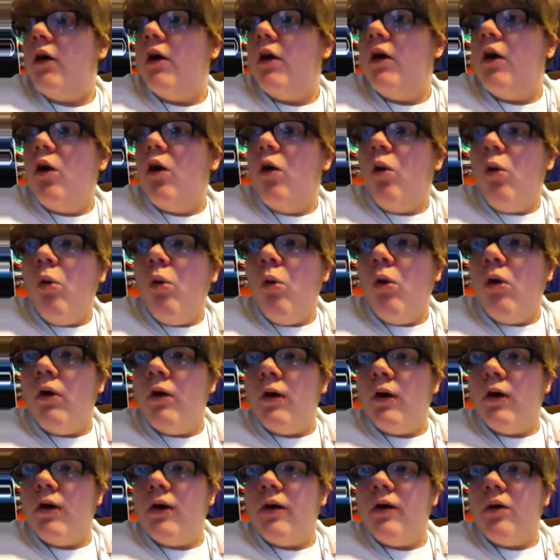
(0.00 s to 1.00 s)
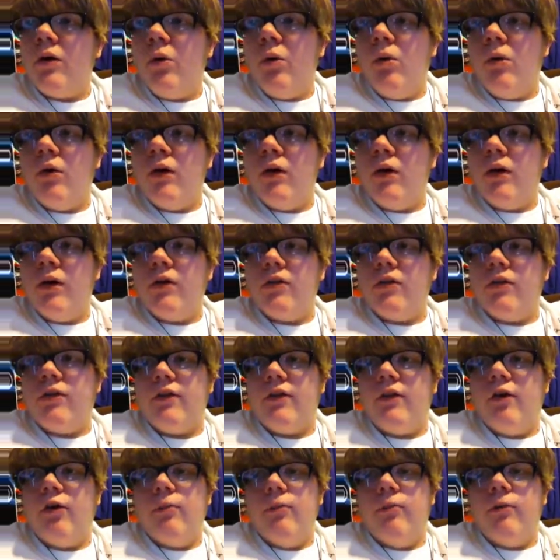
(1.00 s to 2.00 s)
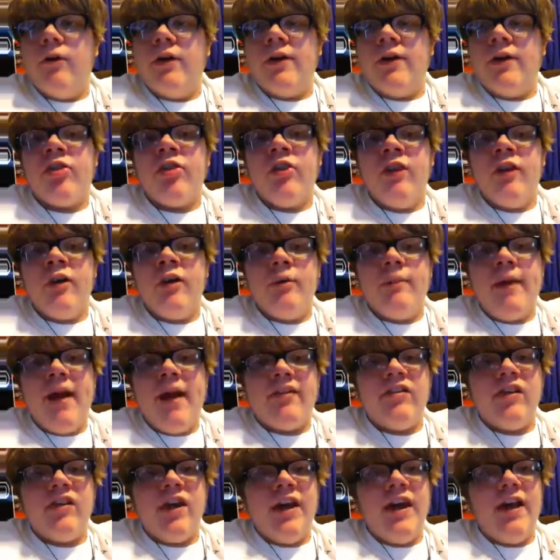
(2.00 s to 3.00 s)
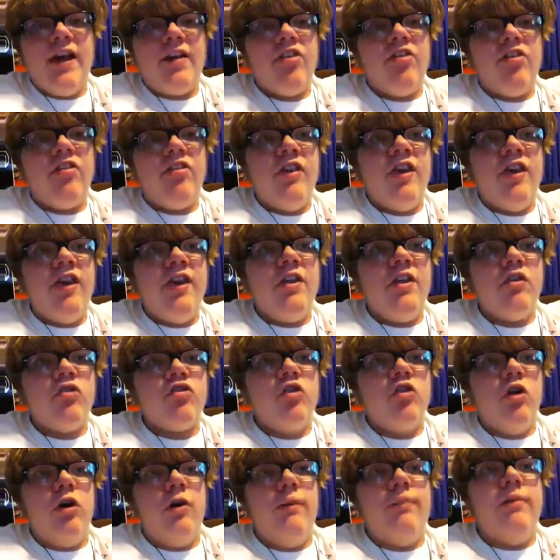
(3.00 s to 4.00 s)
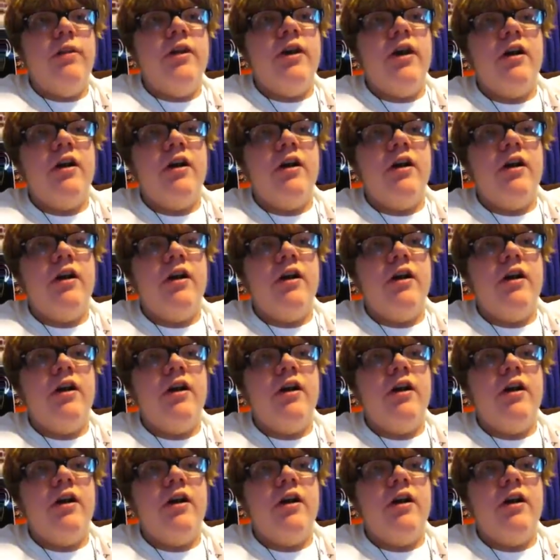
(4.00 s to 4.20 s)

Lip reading: Or they'll bring Slater back to NXT to show up the young